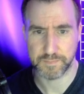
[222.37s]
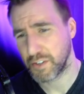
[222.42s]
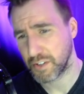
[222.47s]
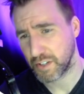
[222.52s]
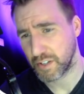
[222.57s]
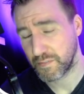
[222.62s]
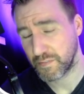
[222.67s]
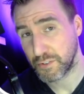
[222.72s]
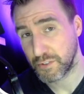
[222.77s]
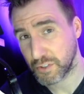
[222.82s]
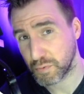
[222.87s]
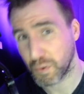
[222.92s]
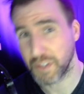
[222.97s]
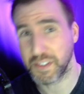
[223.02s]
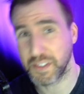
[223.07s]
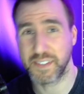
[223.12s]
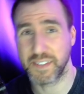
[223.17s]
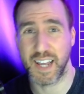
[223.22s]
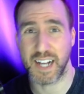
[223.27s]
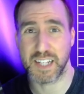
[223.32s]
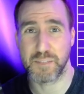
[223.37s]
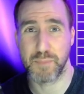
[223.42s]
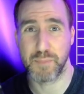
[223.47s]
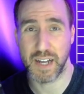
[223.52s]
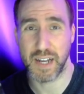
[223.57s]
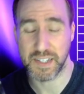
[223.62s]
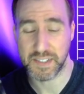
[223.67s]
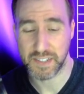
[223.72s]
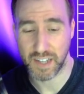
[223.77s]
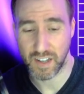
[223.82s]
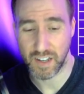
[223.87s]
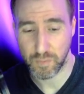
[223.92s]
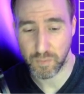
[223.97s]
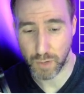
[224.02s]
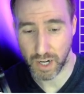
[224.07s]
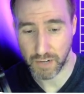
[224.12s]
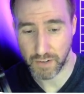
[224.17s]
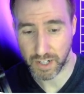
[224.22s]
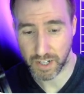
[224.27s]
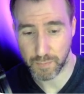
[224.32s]
If you just want the text by itself,
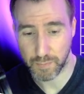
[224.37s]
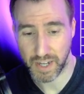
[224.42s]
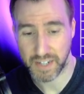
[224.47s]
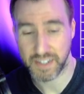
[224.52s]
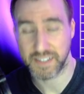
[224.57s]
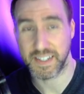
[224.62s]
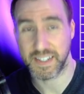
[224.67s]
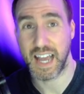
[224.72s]
what I recommend is